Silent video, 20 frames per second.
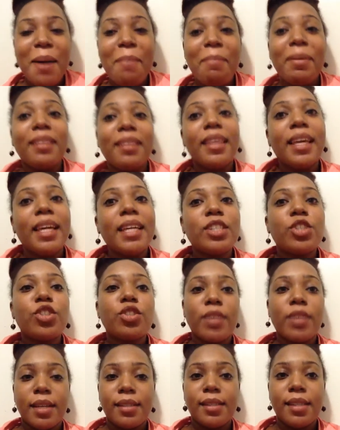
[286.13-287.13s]
But they
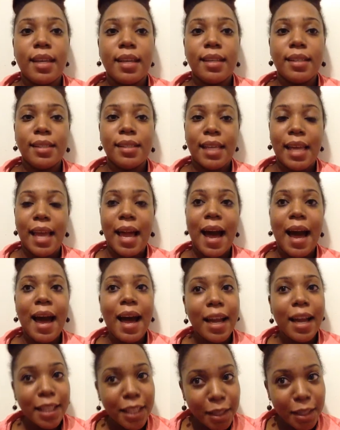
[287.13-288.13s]
stress that it is a
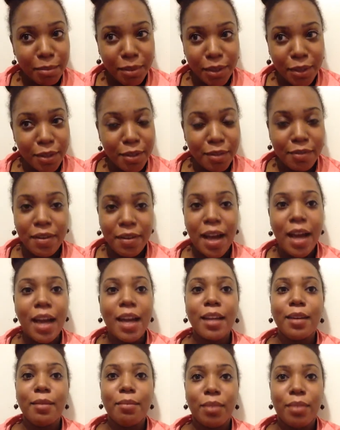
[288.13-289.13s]
highly
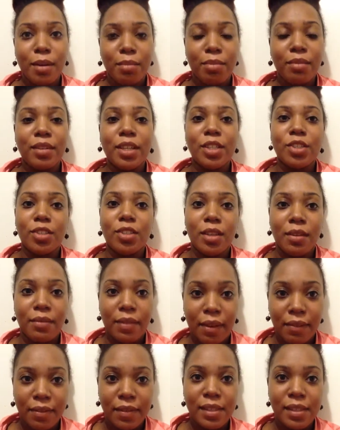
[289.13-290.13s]
purified preparation of
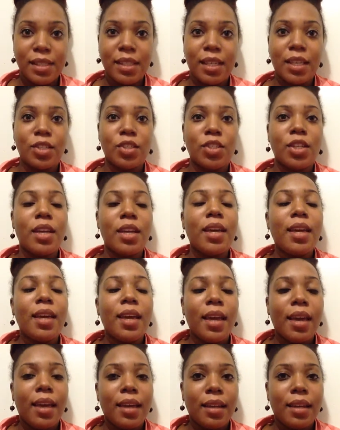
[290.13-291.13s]
FSH
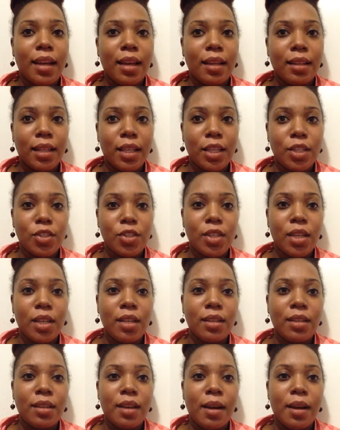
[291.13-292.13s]
and LH,
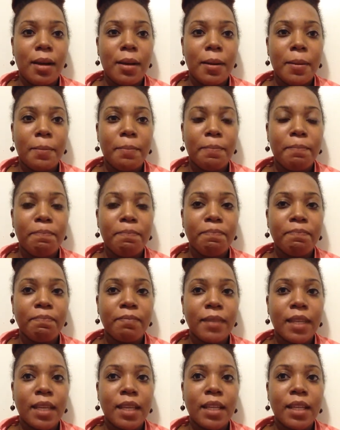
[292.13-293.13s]
and
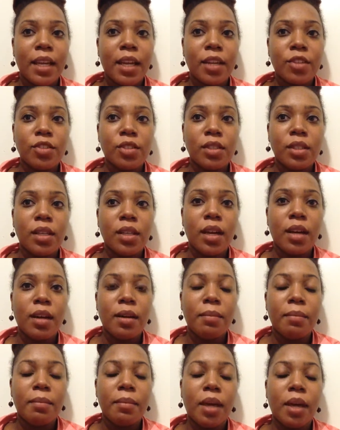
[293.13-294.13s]
it can actually
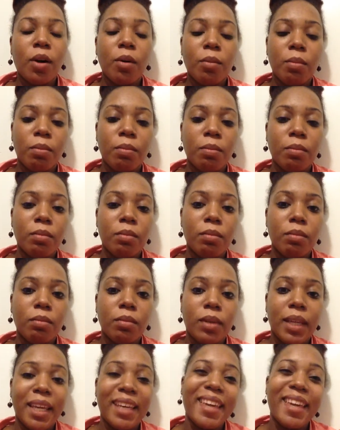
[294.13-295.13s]
help.
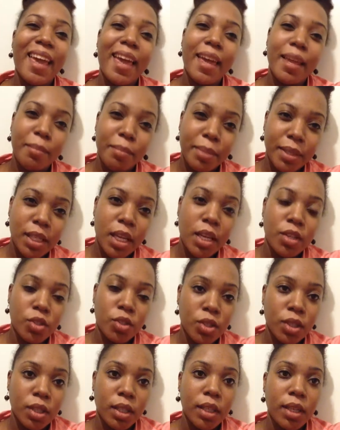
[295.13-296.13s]
It can
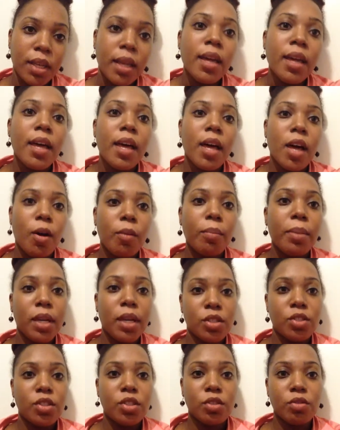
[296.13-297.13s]
potentially help
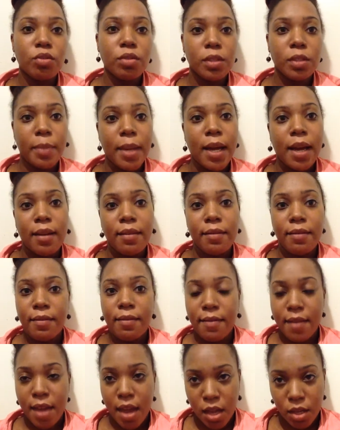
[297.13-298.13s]
patients respond
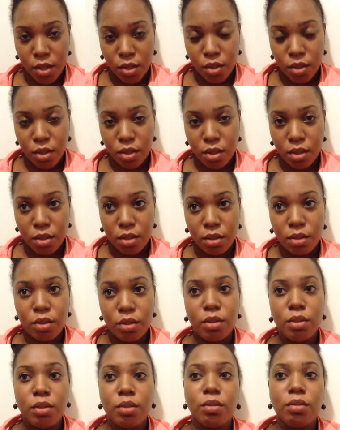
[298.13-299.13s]
faster
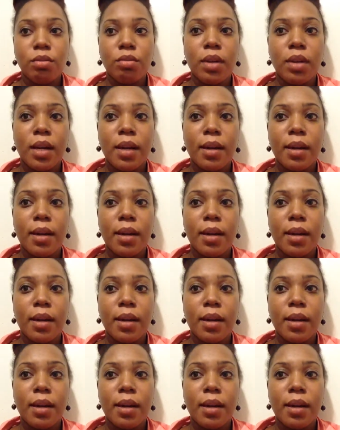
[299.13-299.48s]
to